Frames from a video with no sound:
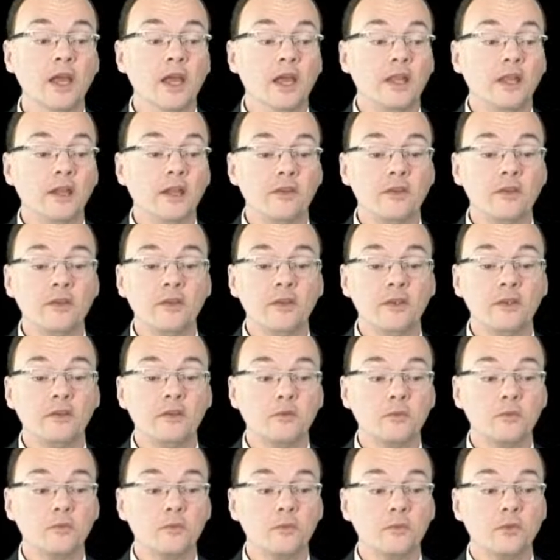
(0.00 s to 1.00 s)
Now, this is
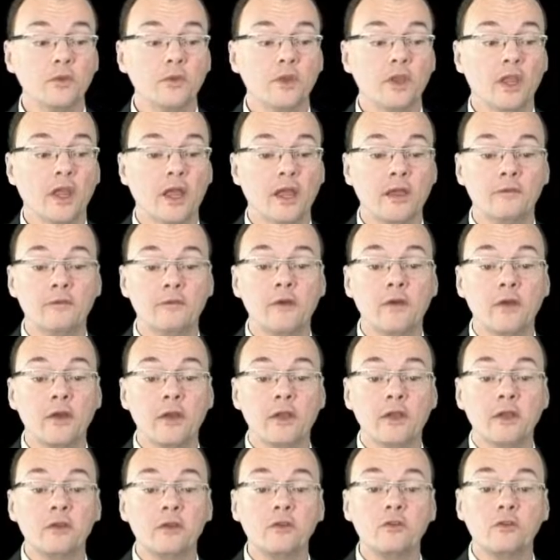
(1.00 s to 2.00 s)
a
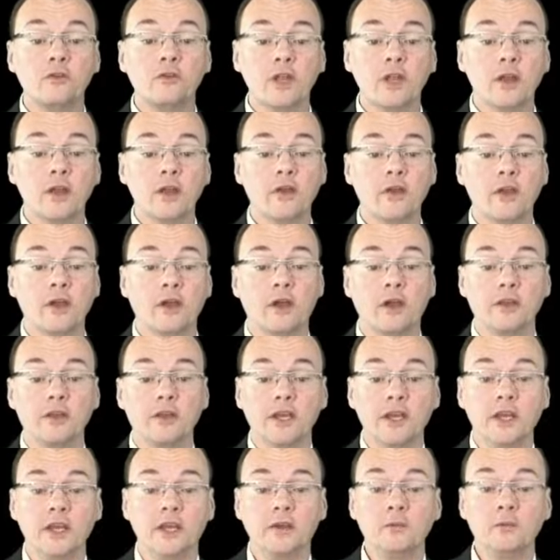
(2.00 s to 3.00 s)
very generic
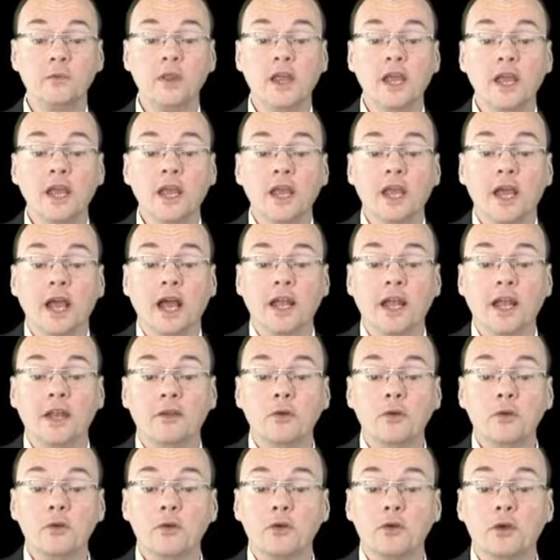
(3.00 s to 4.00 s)
idea, and if
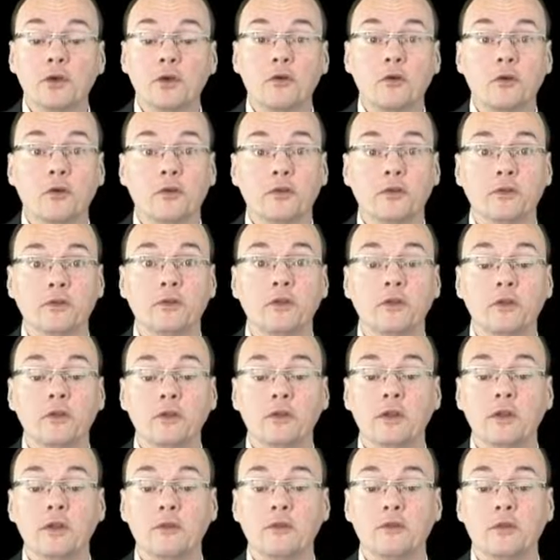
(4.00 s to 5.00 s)
you look across
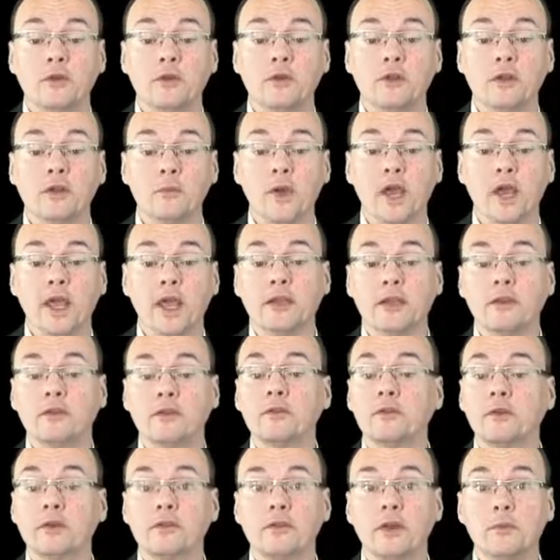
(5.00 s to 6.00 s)
different domains,
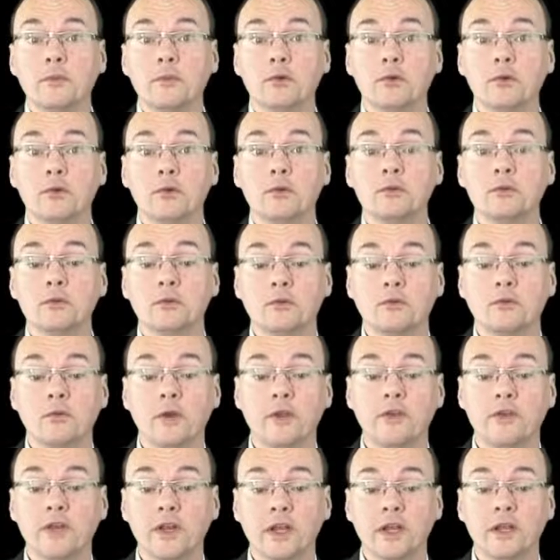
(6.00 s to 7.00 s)
for example,
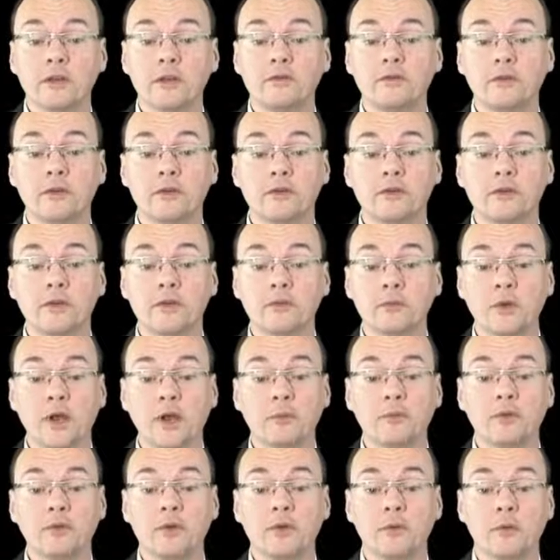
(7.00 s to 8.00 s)
reasoning and inference is
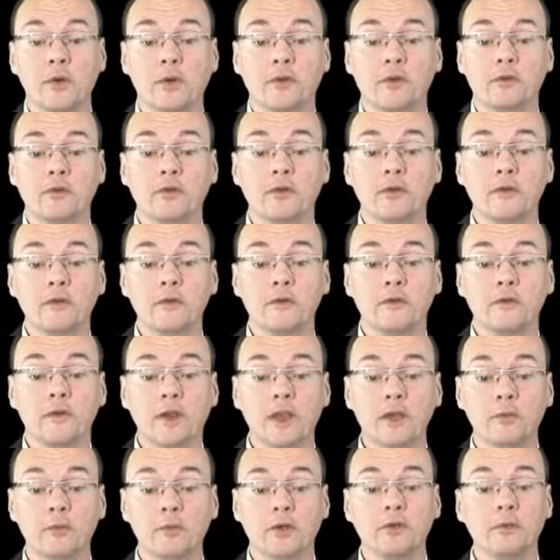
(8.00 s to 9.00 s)
perhaps the most
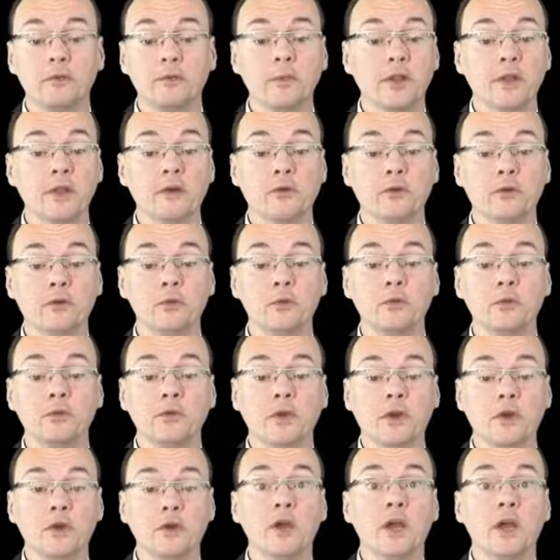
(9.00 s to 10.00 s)
famous, but there are
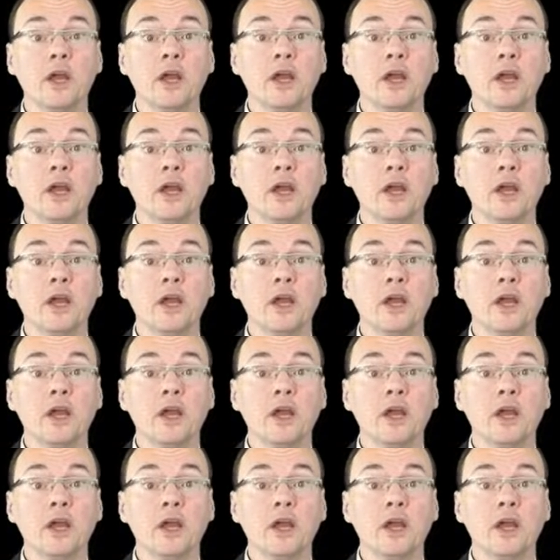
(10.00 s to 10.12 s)
also